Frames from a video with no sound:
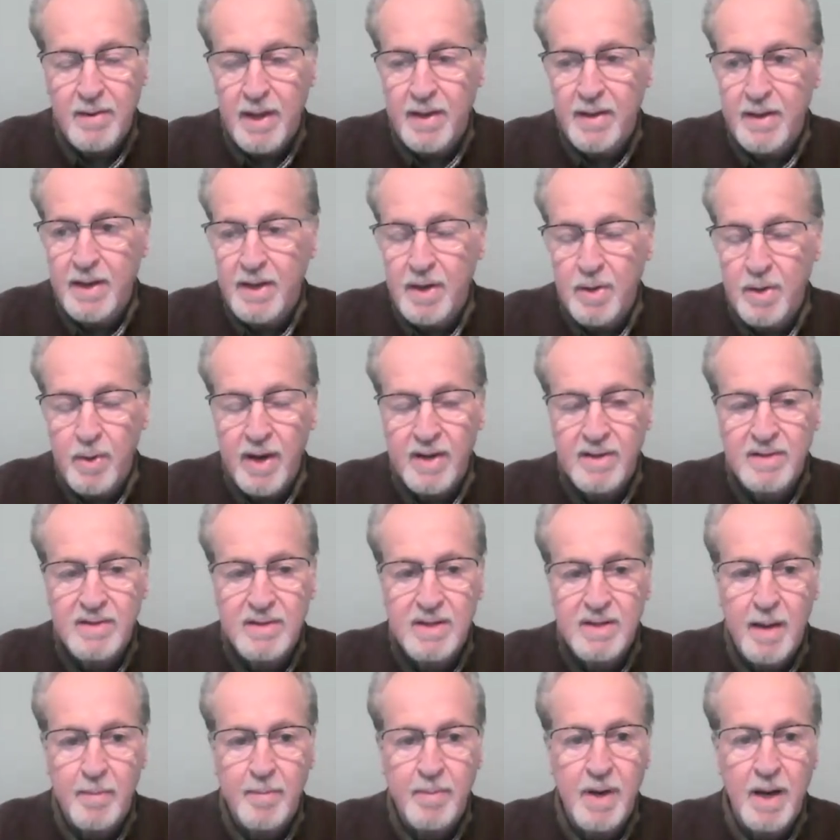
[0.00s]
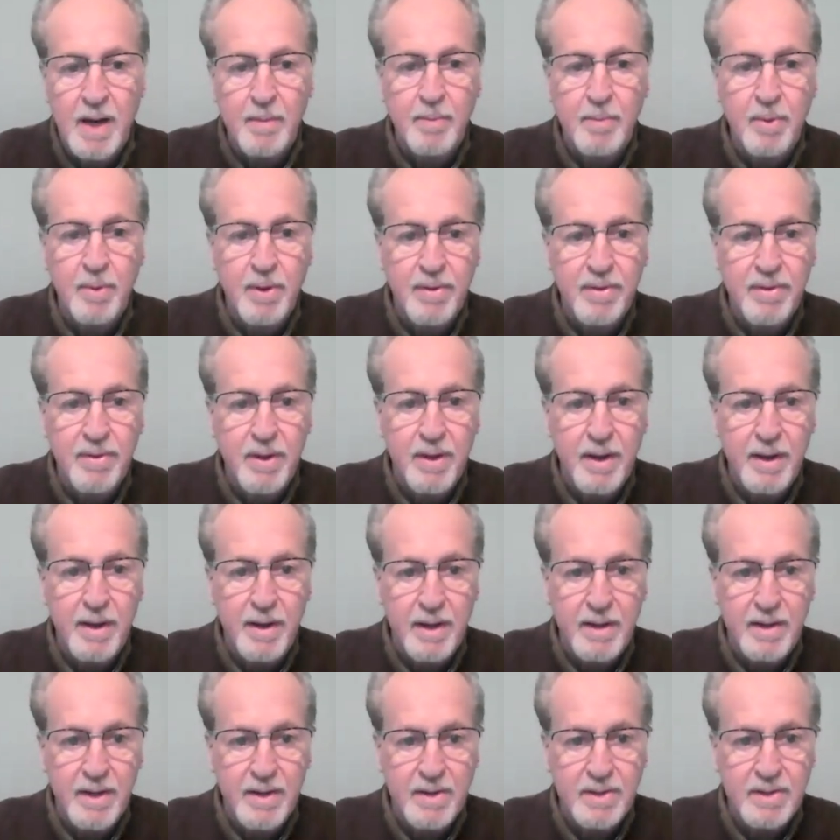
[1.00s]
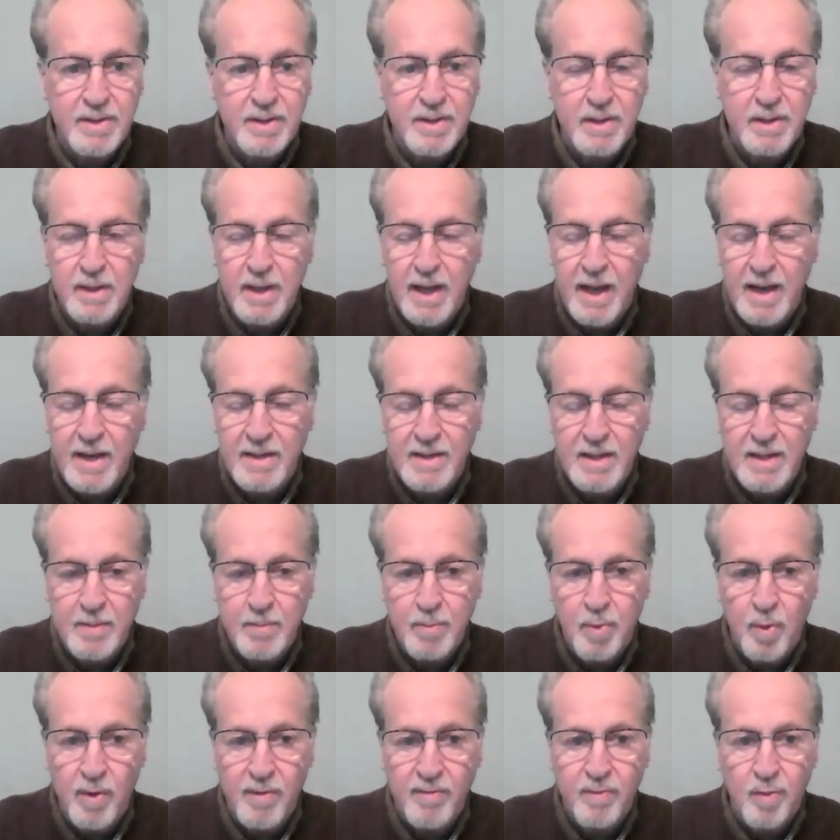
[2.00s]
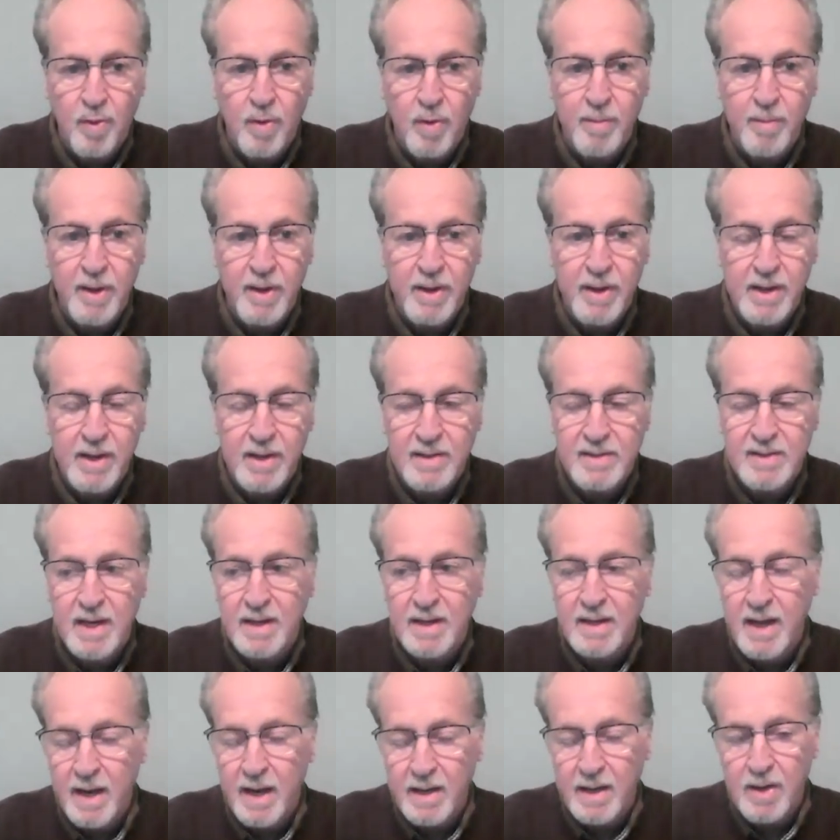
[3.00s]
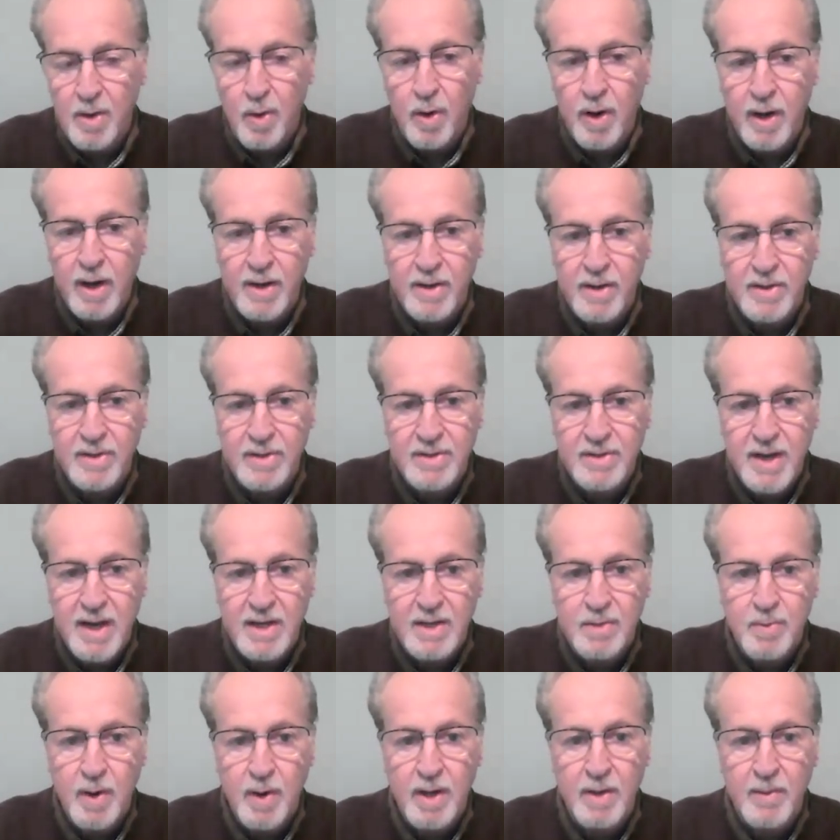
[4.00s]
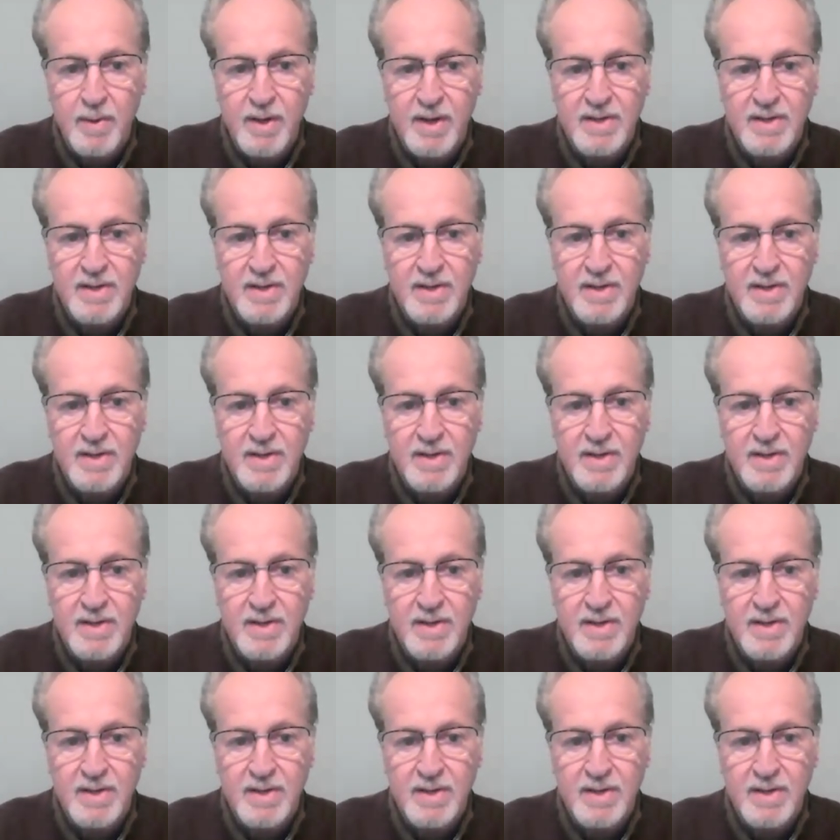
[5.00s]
Then the US stepped up with uh, an additional 18.4 million and said, get going on your stage one